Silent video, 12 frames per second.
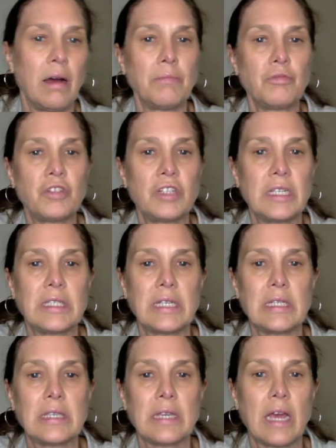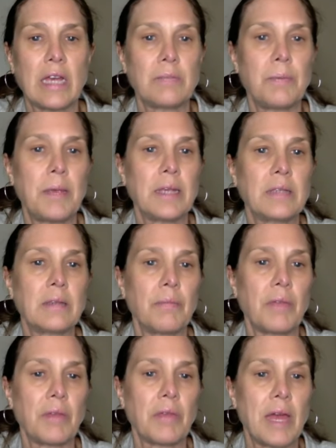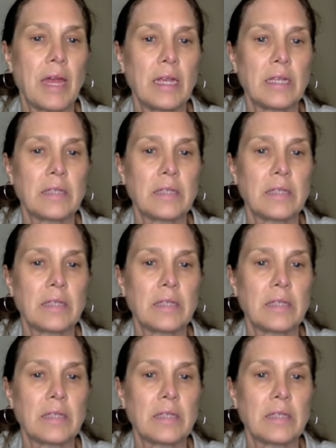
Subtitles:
She sees it as being something that is